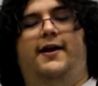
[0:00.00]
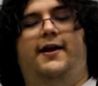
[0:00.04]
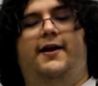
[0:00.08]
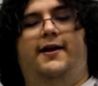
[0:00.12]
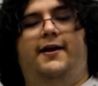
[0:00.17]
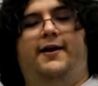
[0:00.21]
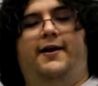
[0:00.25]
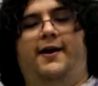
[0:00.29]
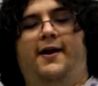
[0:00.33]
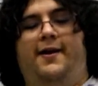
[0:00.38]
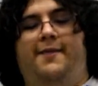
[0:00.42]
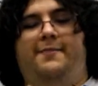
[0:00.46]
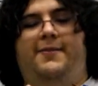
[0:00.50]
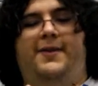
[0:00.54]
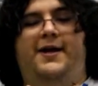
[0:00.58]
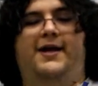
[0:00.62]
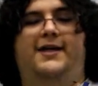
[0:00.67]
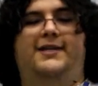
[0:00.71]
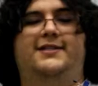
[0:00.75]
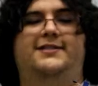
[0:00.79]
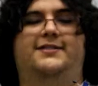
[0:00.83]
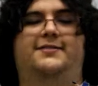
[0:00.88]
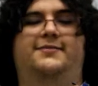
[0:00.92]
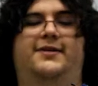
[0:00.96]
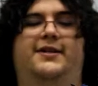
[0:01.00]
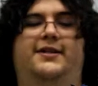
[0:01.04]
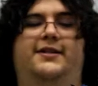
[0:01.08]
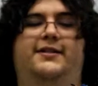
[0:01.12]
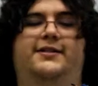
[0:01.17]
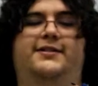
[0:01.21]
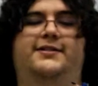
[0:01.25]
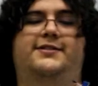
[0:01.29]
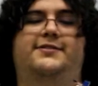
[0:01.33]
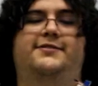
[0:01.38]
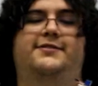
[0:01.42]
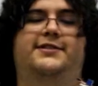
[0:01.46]
compacts them all
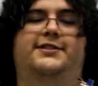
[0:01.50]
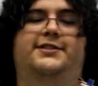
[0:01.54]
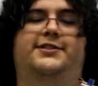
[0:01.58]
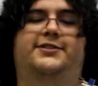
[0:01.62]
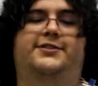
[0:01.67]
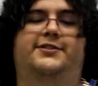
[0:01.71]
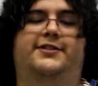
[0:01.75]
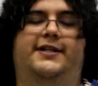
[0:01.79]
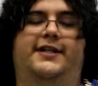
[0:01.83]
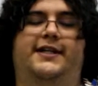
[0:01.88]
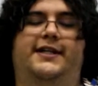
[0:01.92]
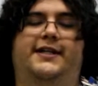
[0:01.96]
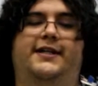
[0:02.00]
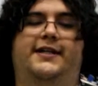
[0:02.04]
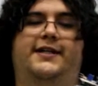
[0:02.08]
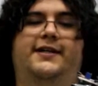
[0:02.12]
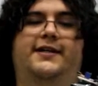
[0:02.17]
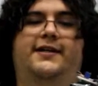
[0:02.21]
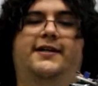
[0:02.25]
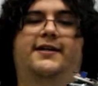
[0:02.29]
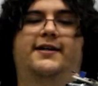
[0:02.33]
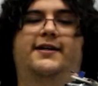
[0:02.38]
into a string,